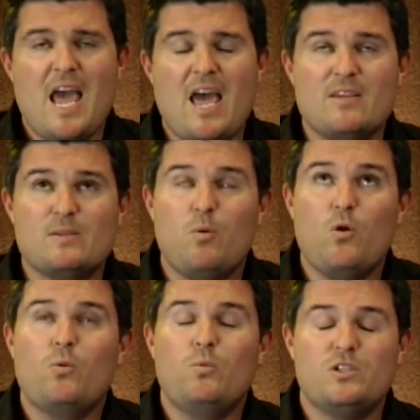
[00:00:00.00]
And this
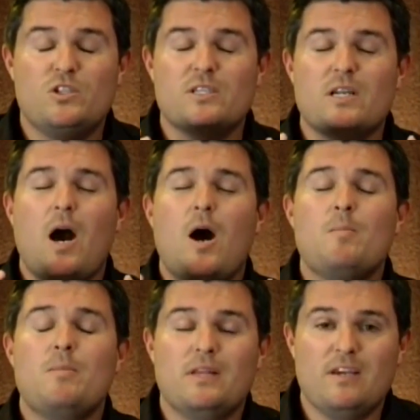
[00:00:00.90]
book was just
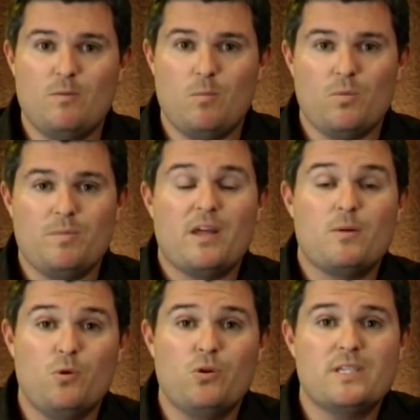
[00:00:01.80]
unbelievable. Now the
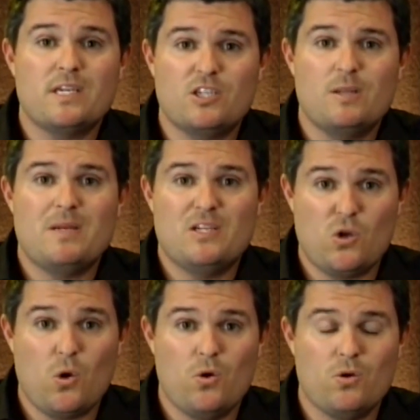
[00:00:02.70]
book has actually been
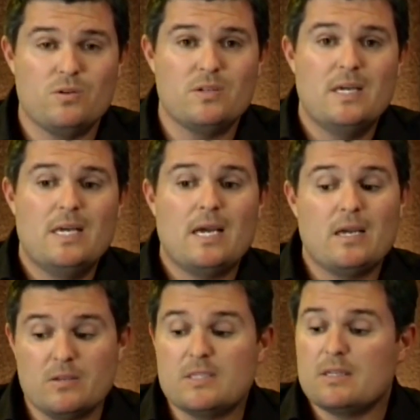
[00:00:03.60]
turned, uh,
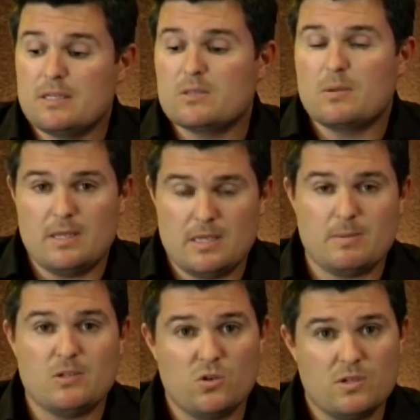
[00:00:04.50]
is, is, has
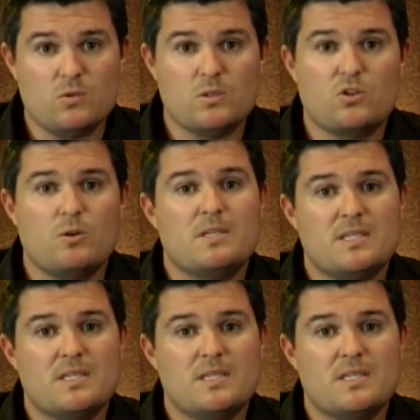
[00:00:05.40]
been turned into a script.